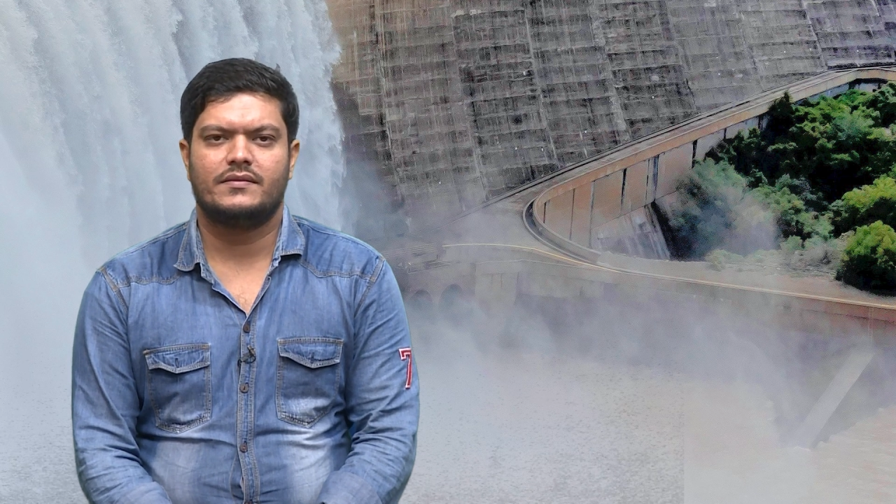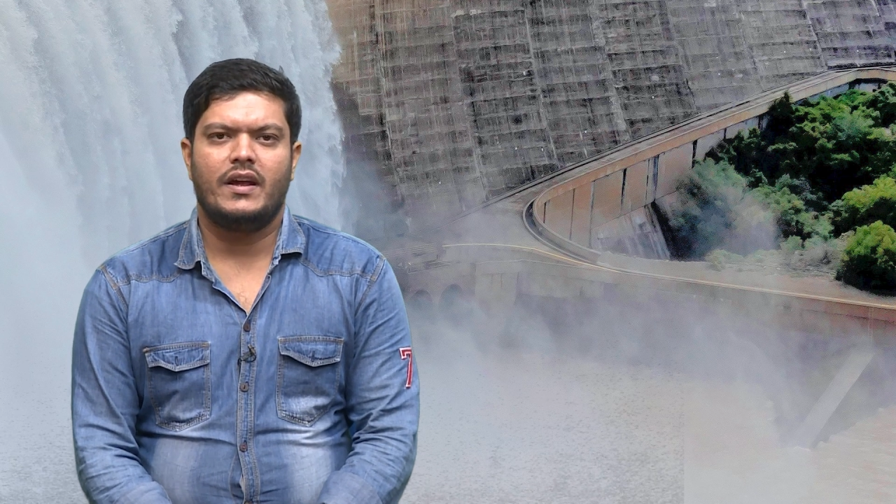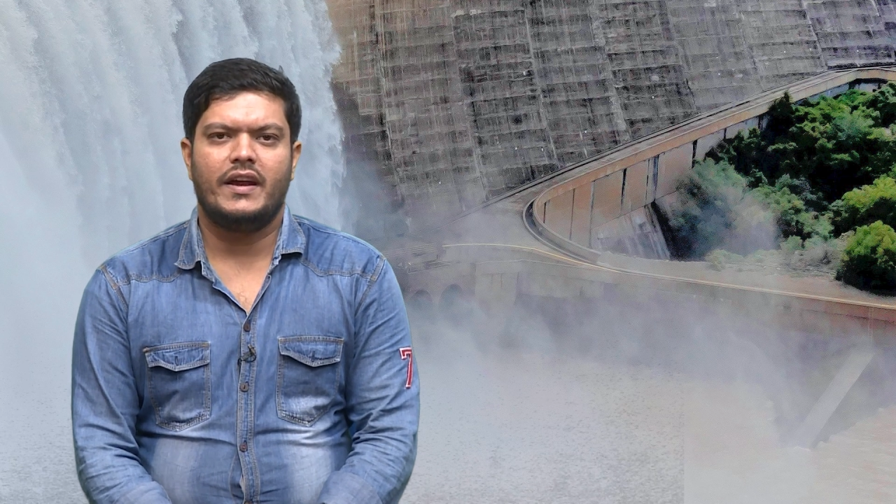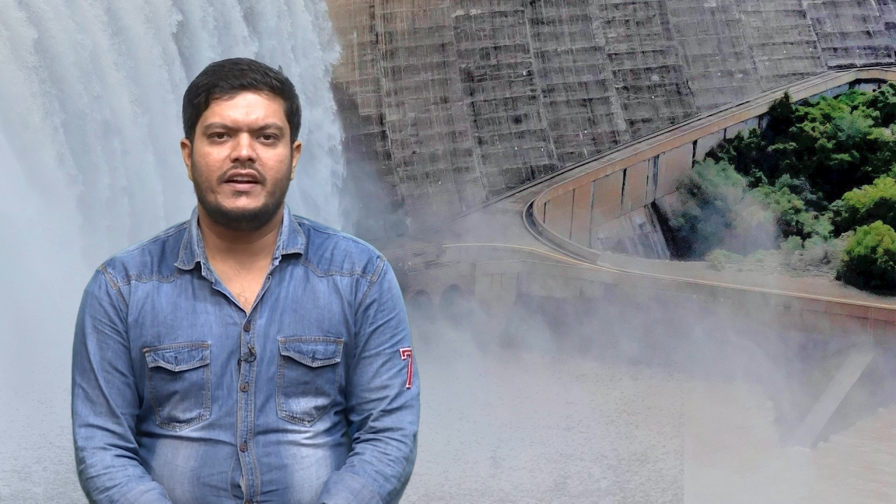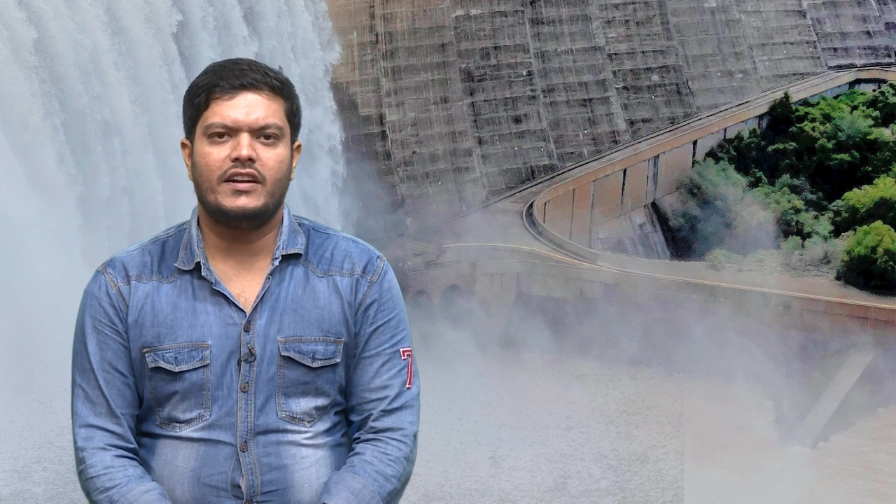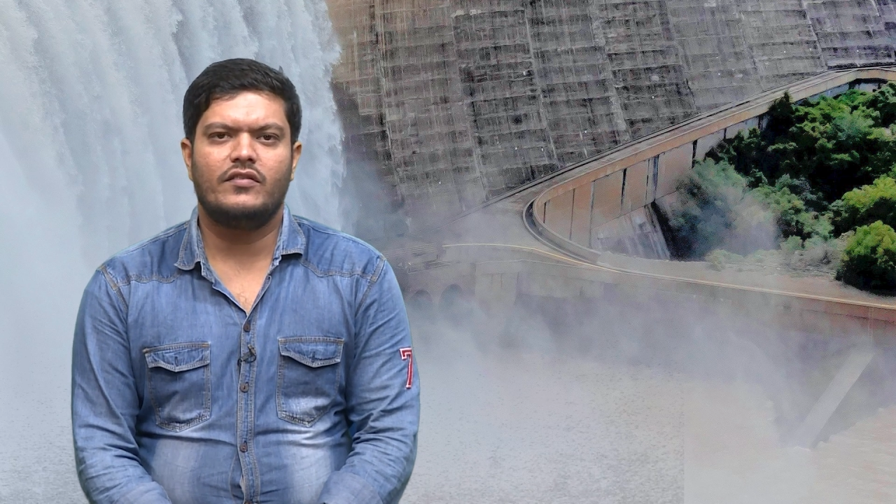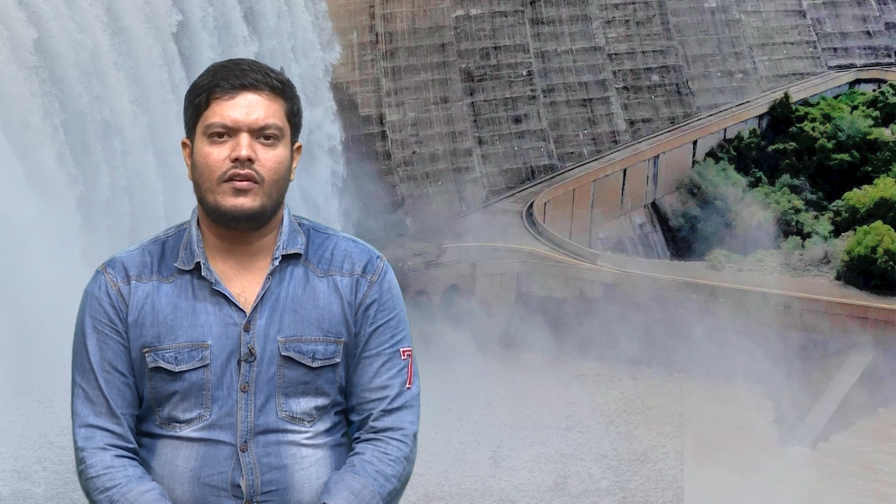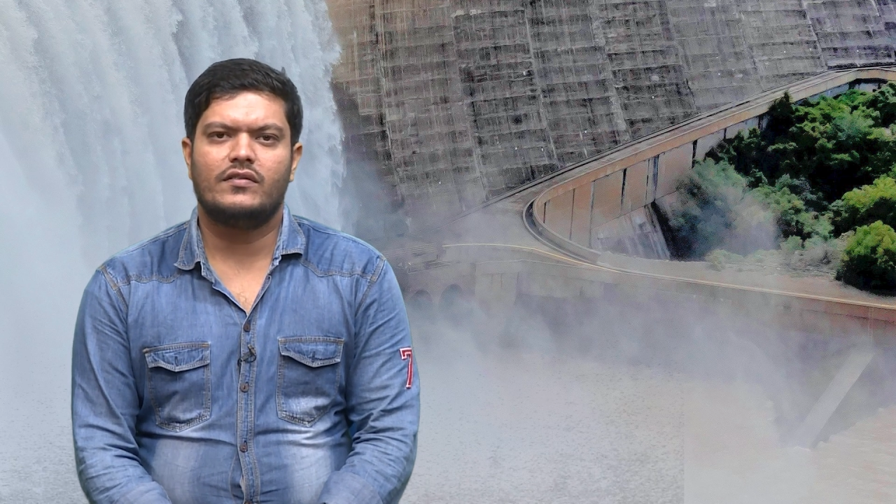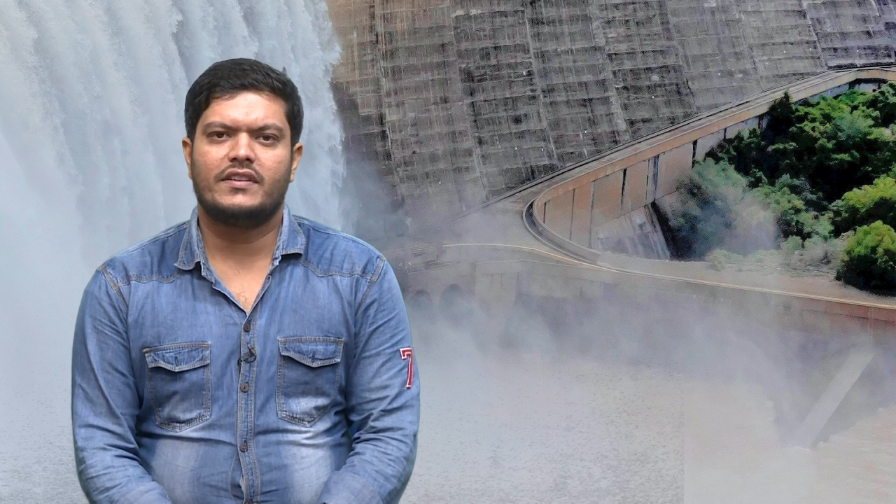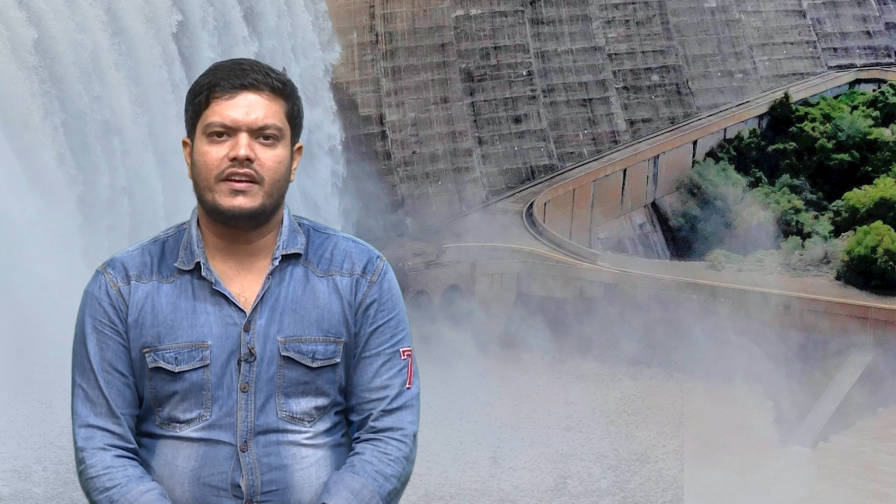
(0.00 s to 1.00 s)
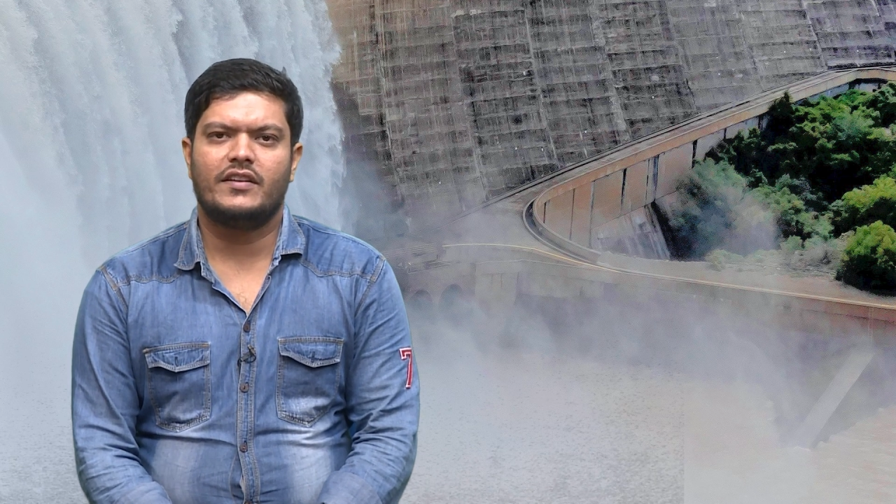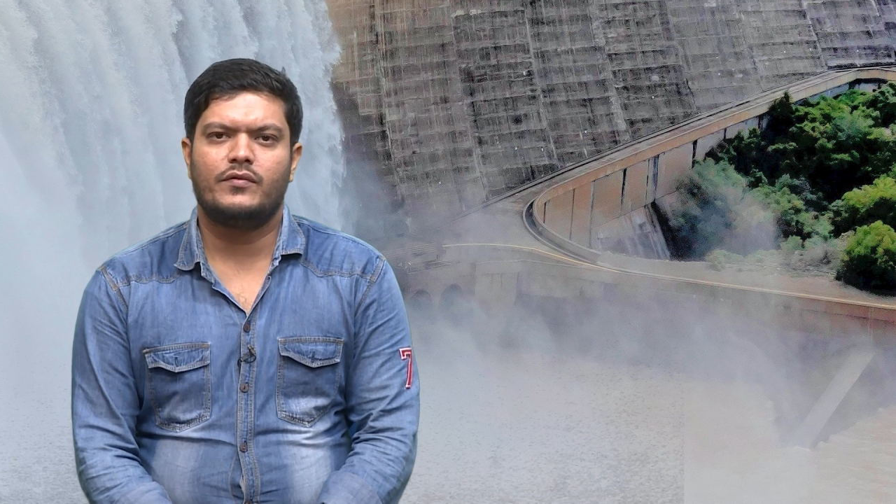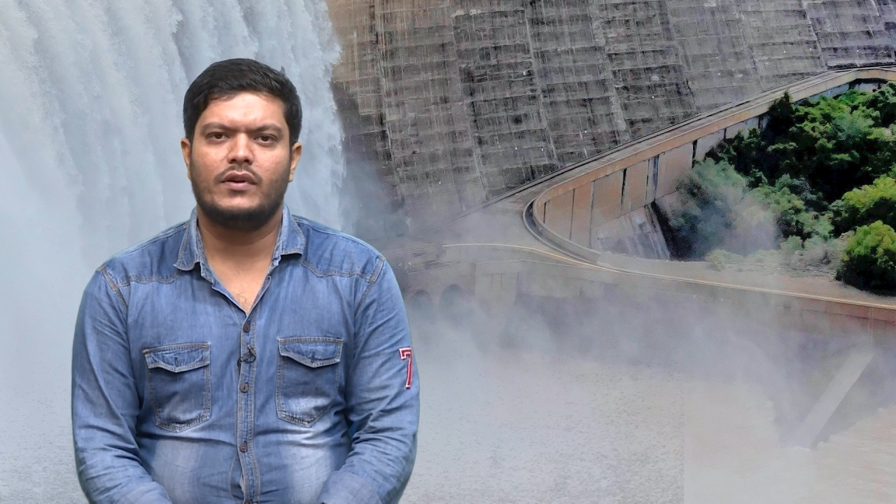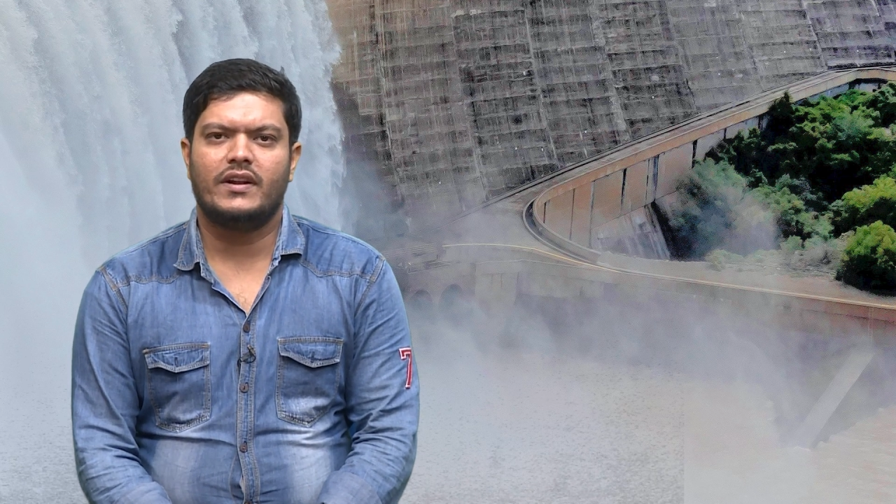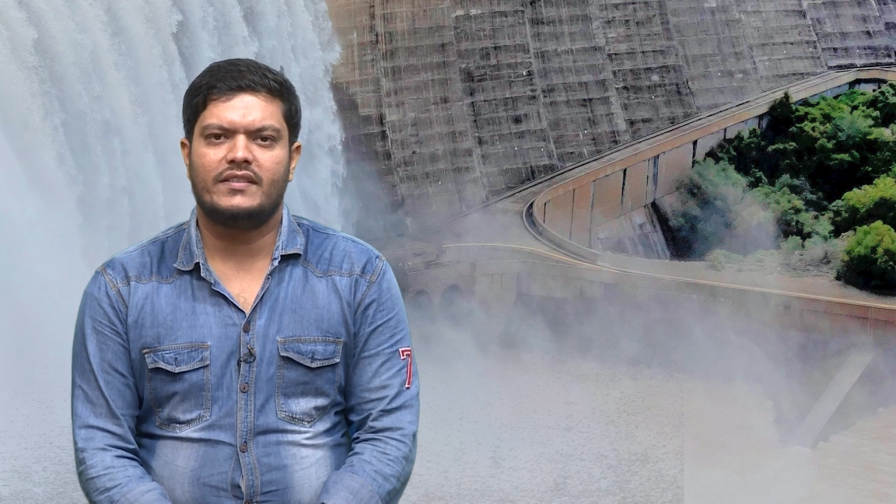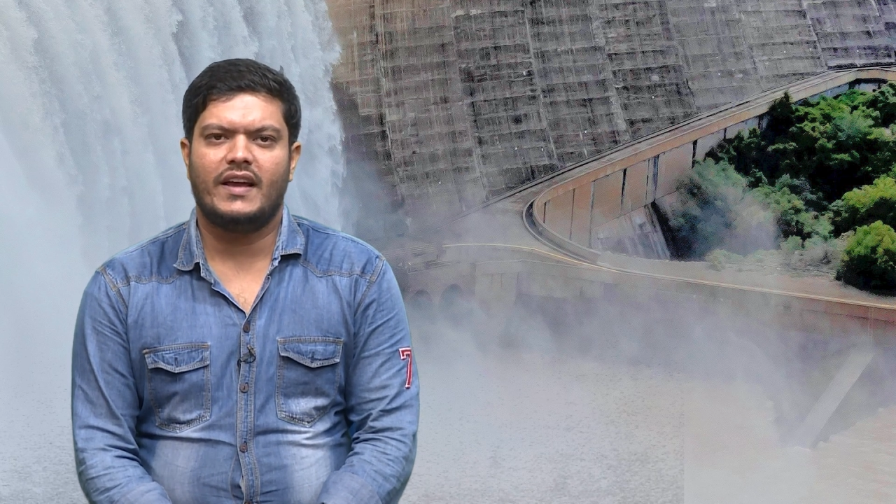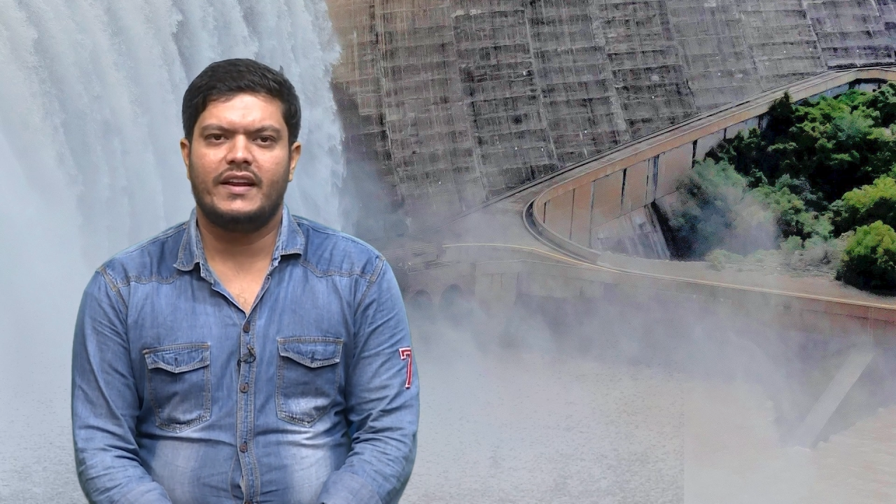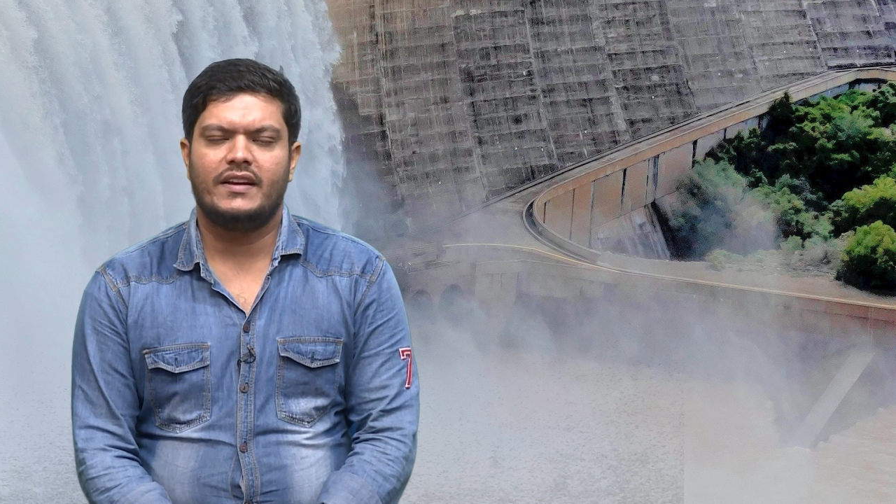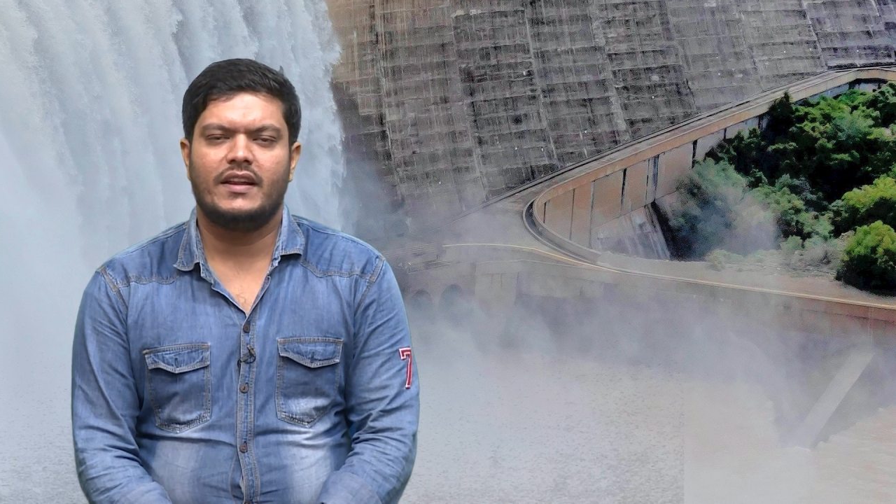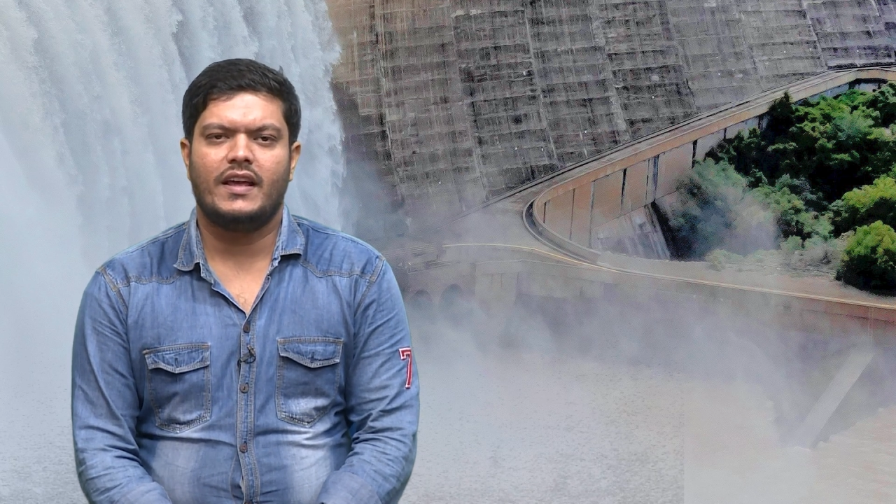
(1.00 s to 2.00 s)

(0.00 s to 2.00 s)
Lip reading: It involves careful design,